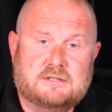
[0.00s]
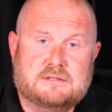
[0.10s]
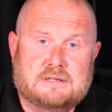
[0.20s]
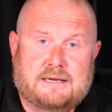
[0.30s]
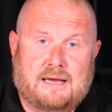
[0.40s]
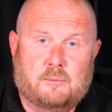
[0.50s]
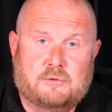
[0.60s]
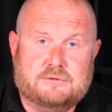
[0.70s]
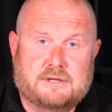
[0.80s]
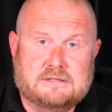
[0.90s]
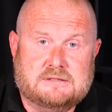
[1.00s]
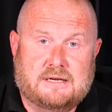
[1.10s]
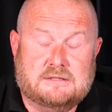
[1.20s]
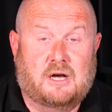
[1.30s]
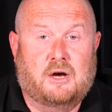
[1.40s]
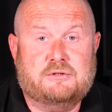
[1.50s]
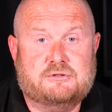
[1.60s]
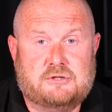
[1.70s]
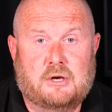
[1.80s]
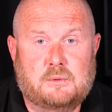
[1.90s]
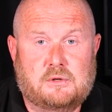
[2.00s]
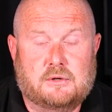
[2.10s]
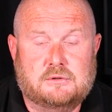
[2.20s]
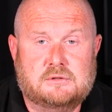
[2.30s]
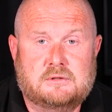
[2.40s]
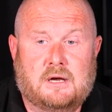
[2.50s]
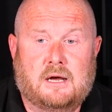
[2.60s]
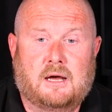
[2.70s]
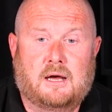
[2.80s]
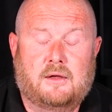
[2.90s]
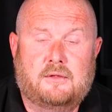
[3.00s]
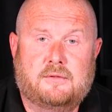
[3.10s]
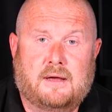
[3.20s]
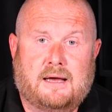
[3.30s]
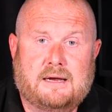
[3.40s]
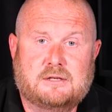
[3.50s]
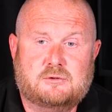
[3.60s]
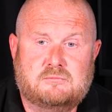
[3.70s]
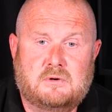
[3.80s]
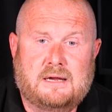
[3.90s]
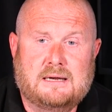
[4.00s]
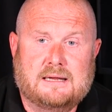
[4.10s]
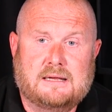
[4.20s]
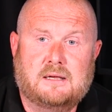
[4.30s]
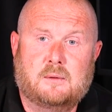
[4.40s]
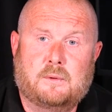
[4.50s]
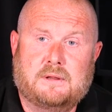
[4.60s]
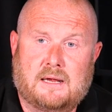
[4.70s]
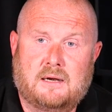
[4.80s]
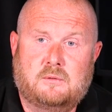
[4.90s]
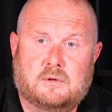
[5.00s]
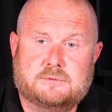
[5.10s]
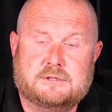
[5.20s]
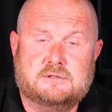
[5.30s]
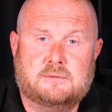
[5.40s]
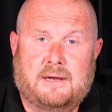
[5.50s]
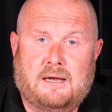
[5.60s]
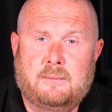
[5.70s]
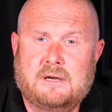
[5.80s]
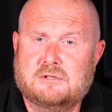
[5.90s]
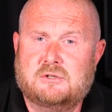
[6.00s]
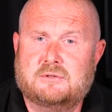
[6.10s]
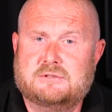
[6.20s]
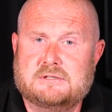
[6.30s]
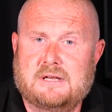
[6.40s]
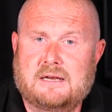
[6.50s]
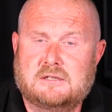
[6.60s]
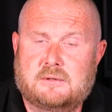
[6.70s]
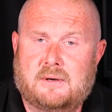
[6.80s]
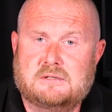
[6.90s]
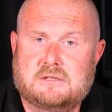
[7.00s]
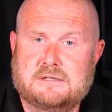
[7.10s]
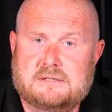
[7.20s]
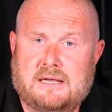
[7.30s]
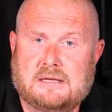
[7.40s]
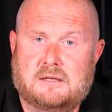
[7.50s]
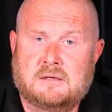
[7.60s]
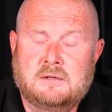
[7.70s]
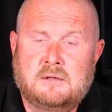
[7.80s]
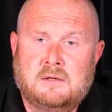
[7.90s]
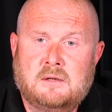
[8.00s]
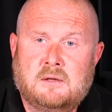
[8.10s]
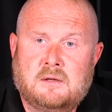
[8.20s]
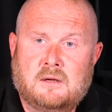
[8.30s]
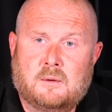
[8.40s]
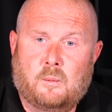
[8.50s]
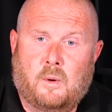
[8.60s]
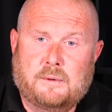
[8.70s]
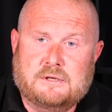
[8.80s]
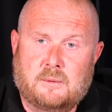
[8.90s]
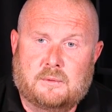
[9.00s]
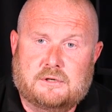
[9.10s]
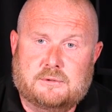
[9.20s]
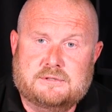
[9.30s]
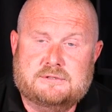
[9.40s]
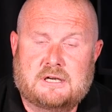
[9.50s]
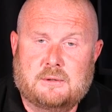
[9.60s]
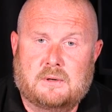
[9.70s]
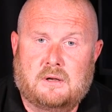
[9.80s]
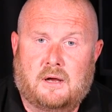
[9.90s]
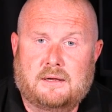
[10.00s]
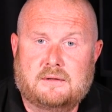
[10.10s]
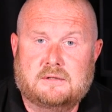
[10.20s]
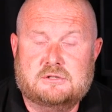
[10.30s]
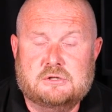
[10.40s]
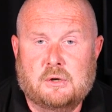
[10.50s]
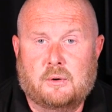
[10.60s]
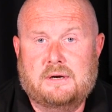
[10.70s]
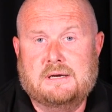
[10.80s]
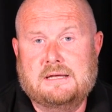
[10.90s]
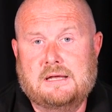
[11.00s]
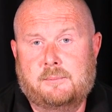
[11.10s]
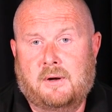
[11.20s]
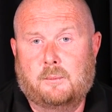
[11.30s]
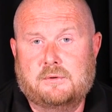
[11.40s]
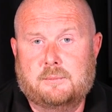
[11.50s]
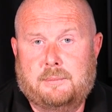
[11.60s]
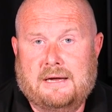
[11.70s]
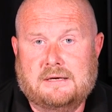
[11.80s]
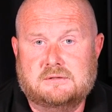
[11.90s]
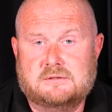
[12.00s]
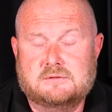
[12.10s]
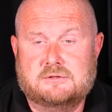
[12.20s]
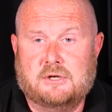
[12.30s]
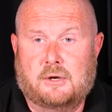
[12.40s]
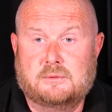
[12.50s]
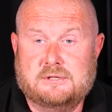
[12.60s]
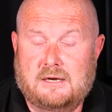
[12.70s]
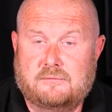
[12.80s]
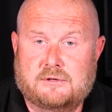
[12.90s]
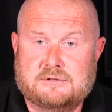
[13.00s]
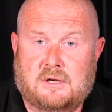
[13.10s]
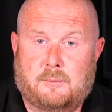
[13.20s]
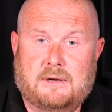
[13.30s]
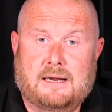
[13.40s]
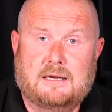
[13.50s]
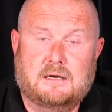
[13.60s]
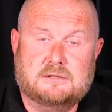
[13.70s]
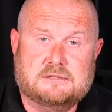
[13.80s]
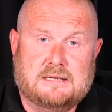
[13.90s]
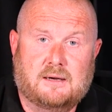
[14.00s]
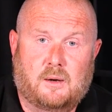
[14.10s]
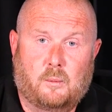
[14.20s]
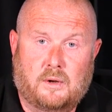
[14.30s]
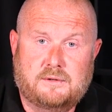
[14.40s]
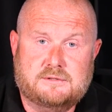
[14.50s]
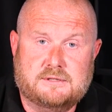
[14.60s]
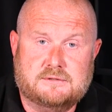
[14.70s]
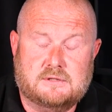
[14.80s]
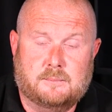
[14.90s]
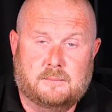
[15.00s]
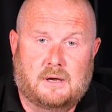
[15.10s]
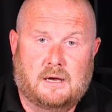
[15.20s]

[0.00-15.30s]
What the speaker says: in the cameras these days are so good that it's really, with the Elinchrom system, how many shots a day do you actually take? What we don't want to do is sell you a light that's not going to keep up with the pace. So take, for example, our little D-Light 1 system,